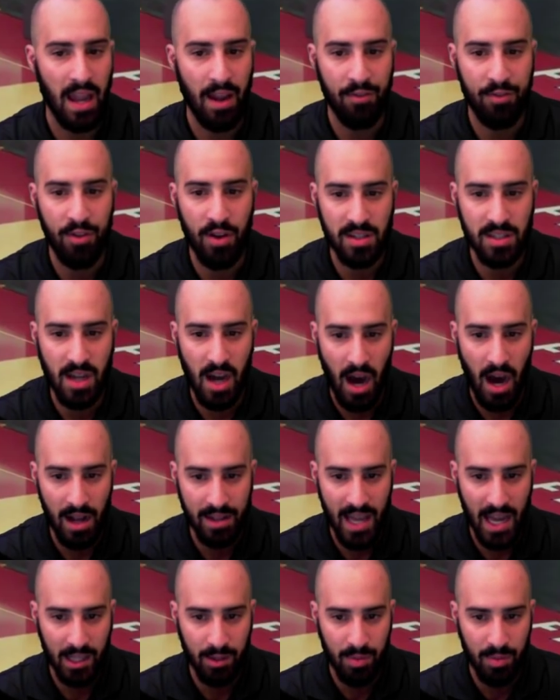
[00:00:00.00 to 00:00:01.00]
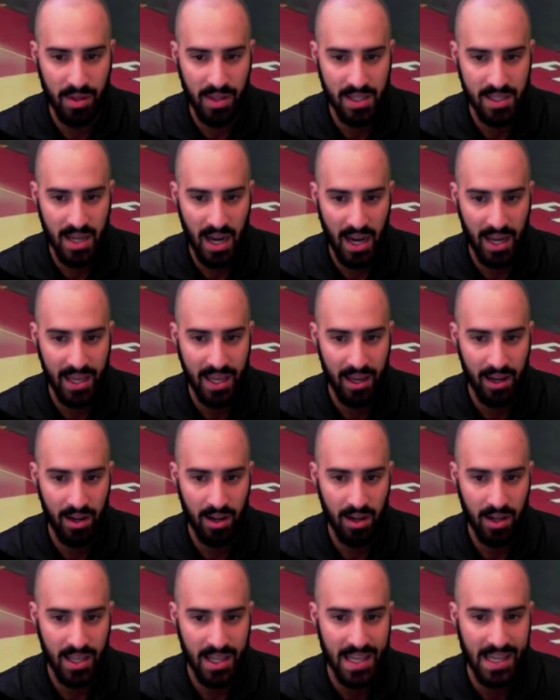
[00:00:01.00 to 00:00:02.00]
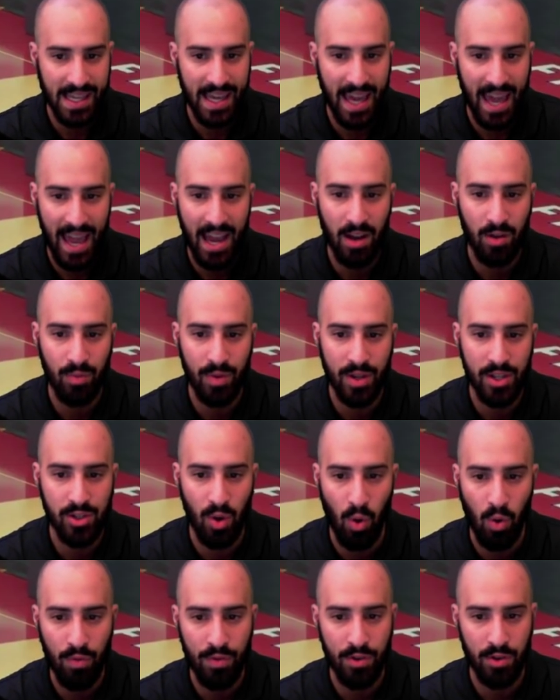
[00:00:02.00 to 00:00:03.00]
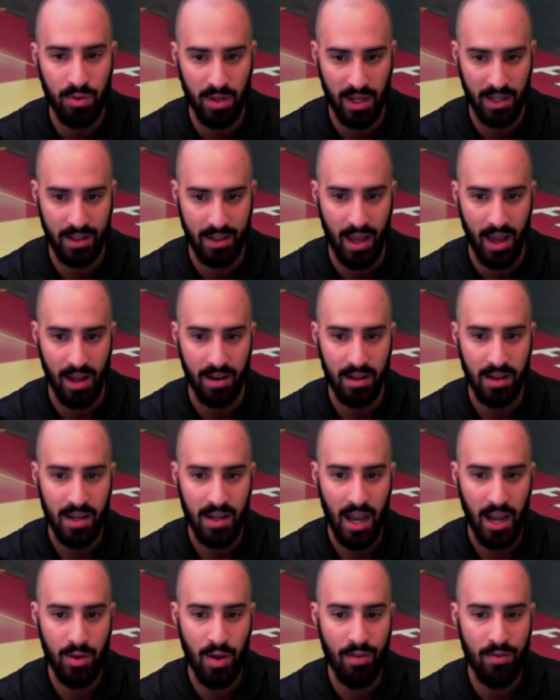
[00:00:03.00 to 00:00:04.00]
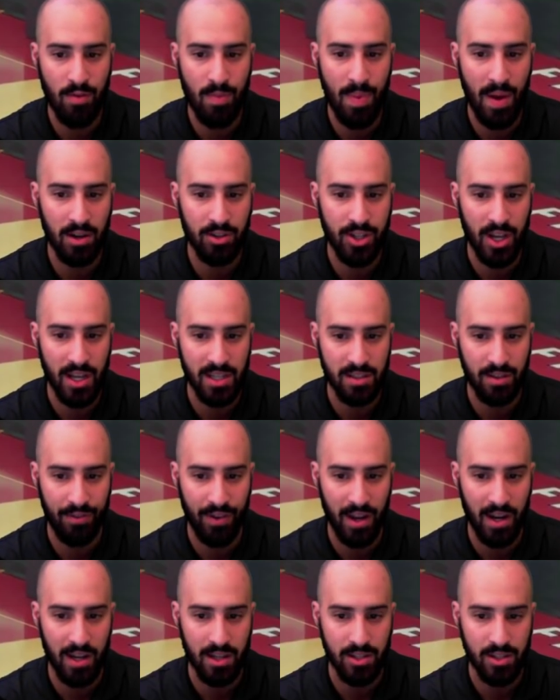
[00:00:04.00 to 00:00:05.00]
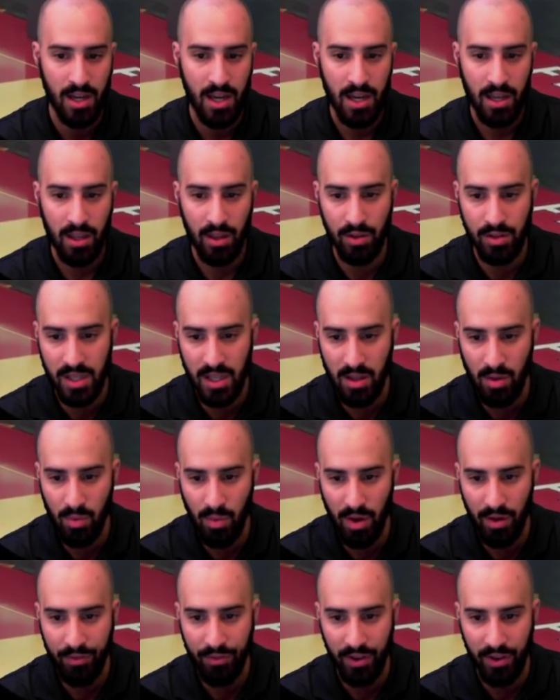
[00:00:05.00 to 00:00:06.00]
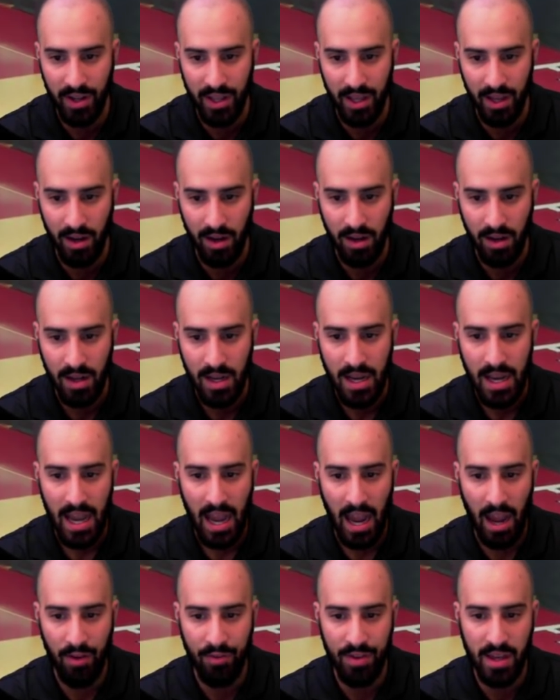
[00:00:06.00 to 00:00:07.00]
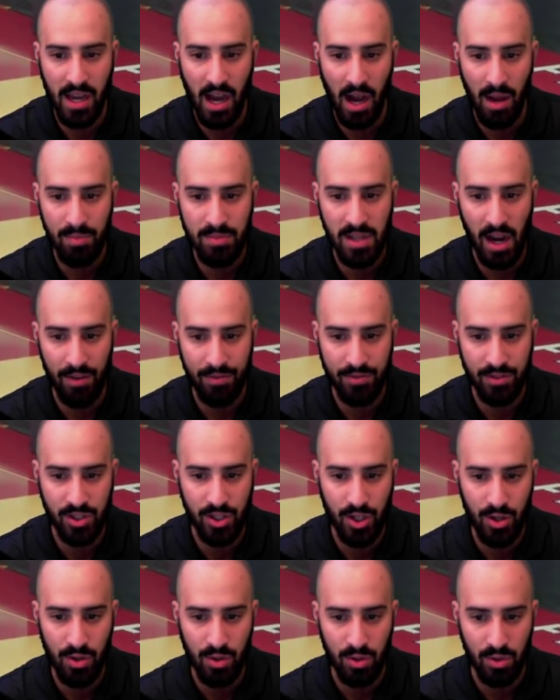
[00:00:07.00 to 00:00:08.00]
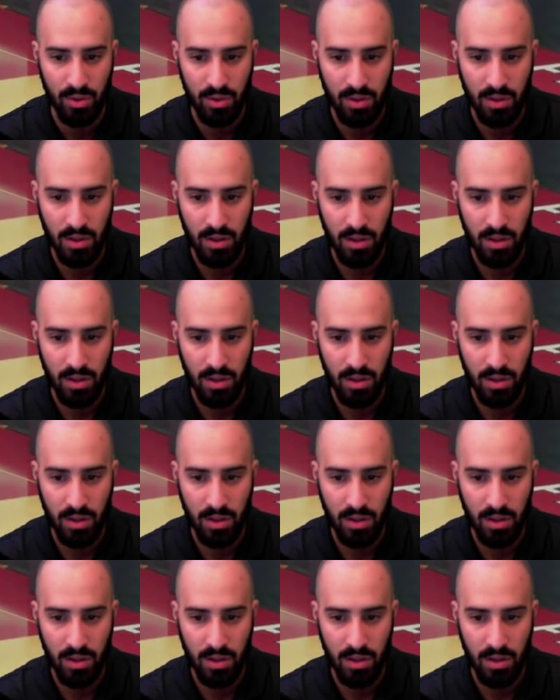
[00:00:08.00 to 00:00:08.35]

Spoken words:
If there's contact with this guy here, he can't reach over you like that. And you have a better chance to finish. You see the 1 foot here? If he comes off 2